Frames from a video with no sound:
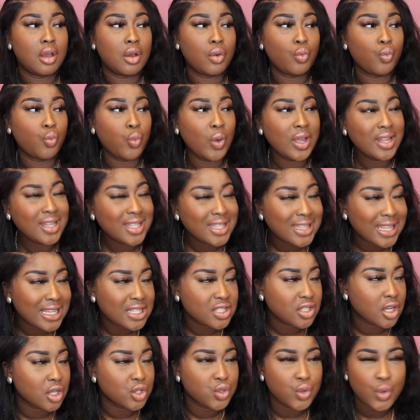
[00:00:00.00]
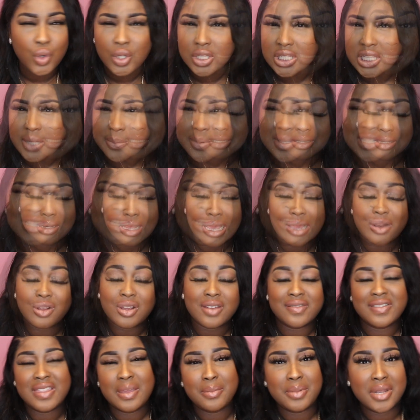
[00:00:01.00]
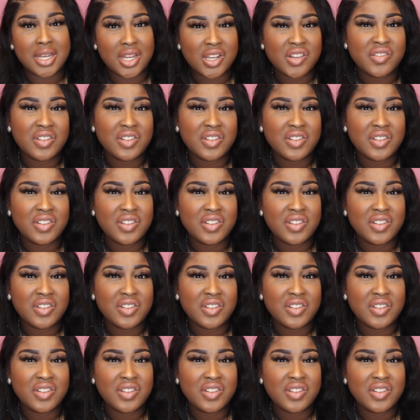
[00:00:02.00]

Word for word: When did they start talking to the person? How long have they been in a